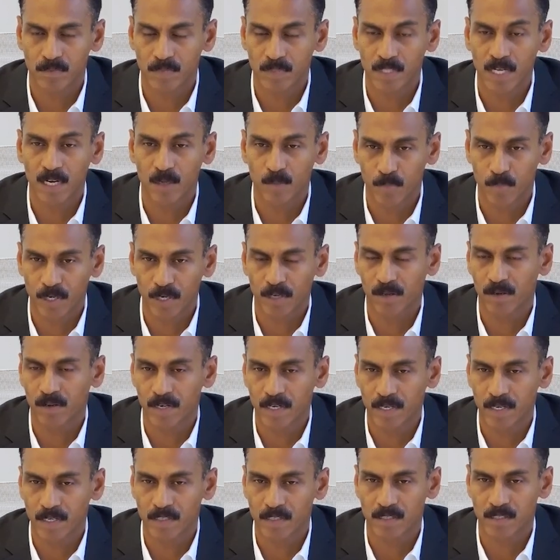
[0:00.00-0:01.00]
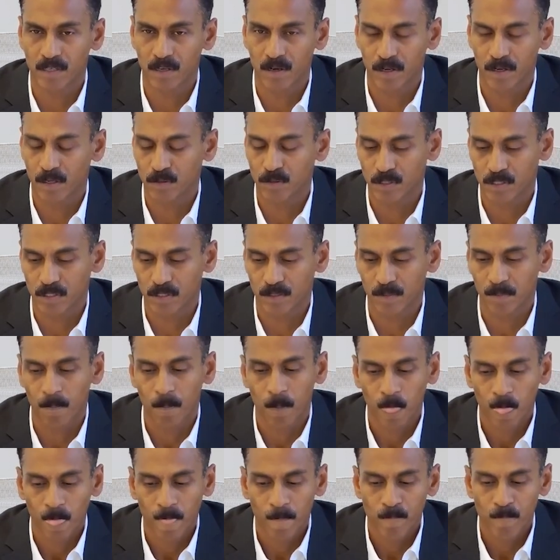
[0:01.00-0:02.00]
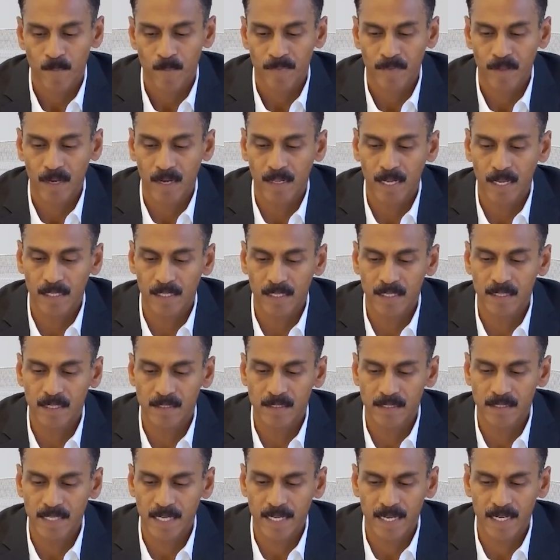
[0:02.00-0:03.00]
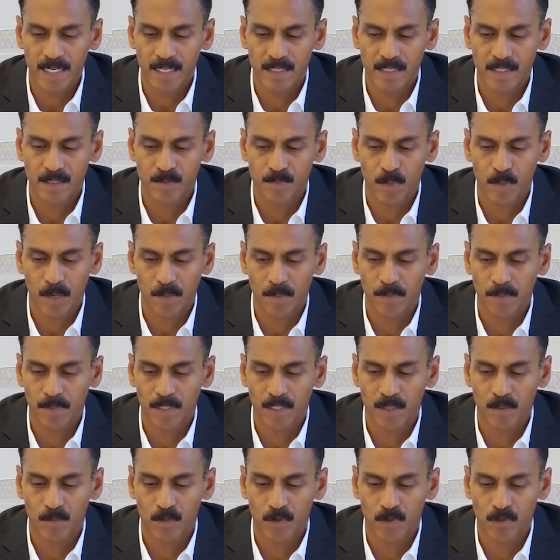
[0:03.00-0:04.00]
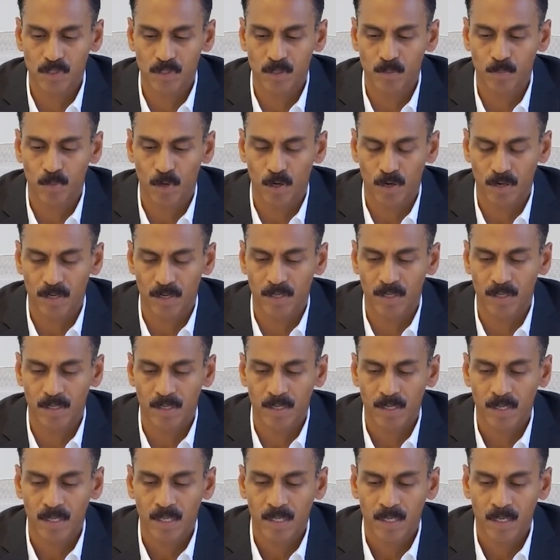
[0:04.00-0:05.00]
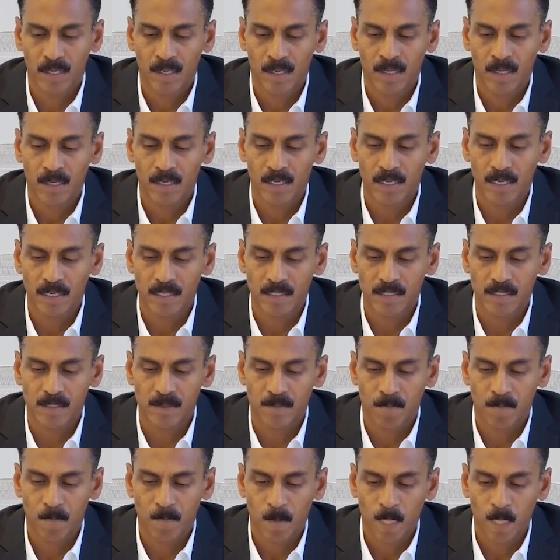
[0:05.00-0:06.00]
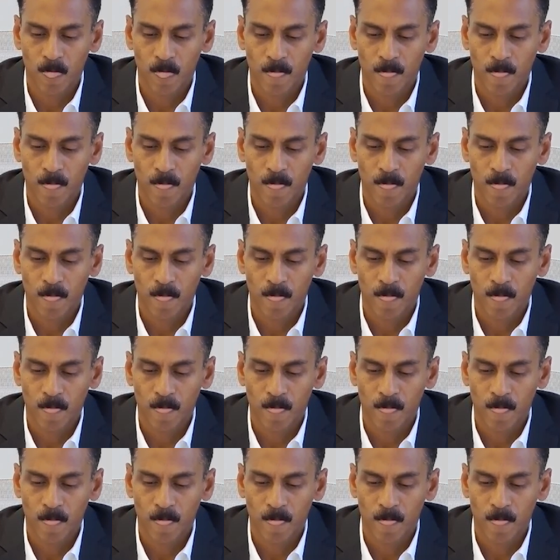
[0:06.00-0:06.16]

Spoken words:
that particular industry or ecosystem. And then the second is probably the most important, is